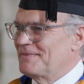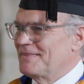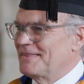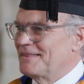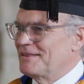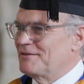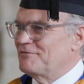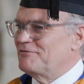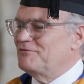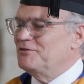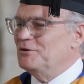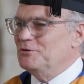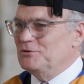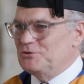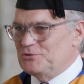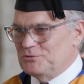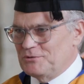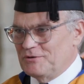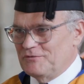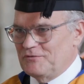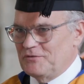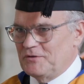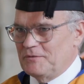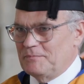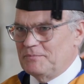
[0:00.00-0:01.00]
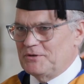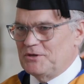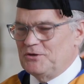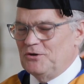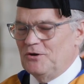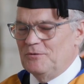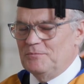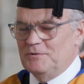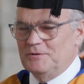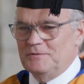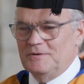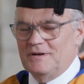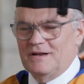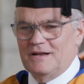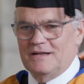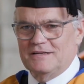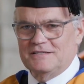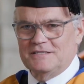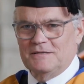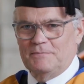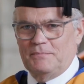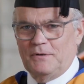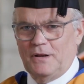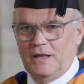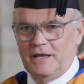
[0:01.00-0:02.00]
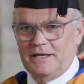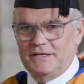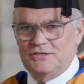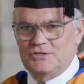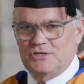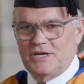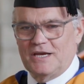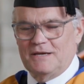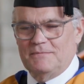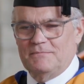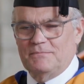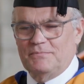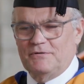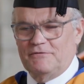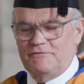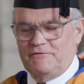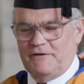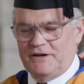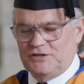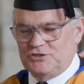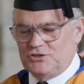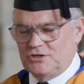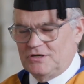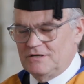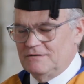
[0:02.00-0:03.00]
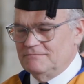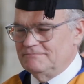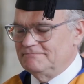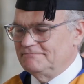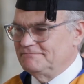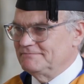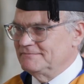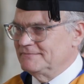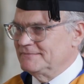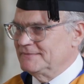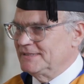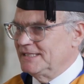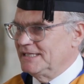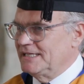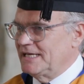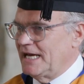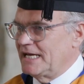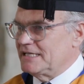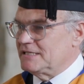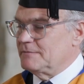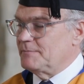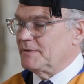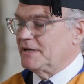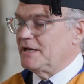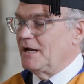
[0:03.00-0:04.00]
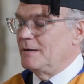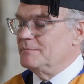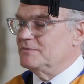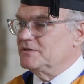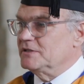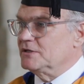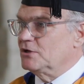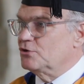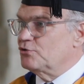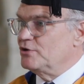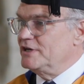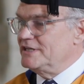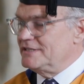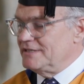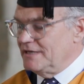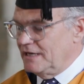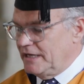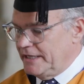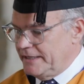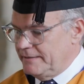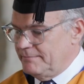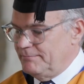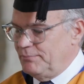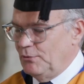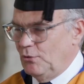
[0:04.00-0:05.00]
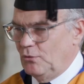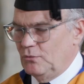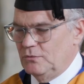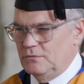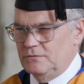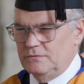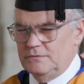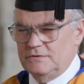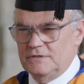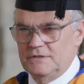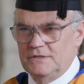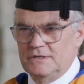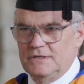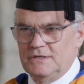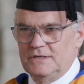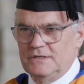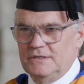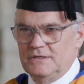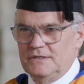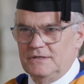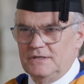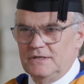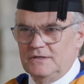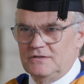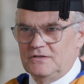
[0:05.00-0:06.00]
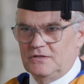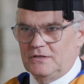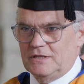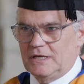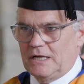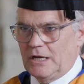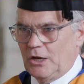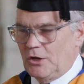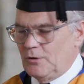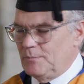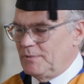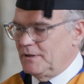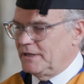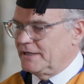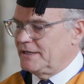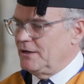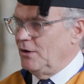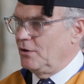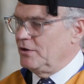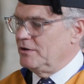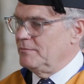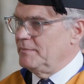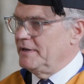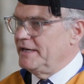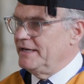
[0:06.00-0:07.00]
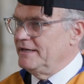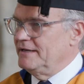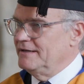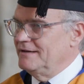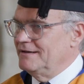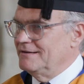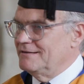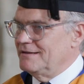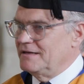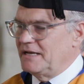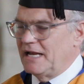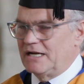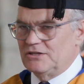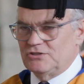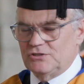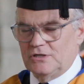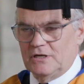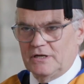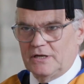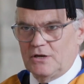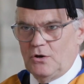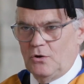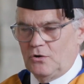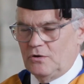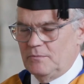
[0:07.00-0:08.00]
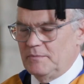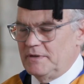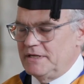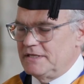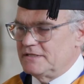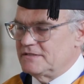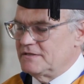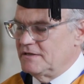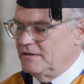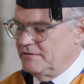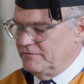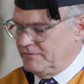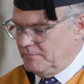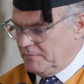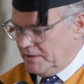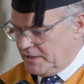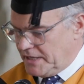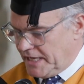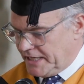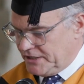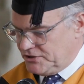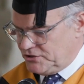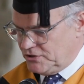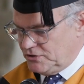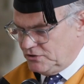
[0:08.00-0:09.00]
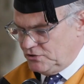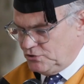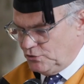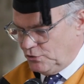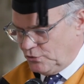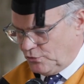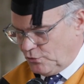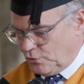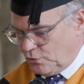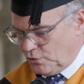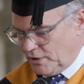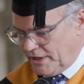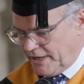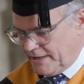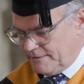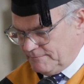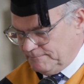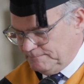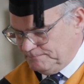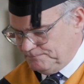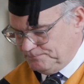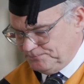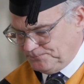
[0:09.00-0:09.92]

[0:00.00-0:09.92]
the future of the procurement and supply chain profession as it becomes increasingly important to the global economy, the national economies from the nations you're all in.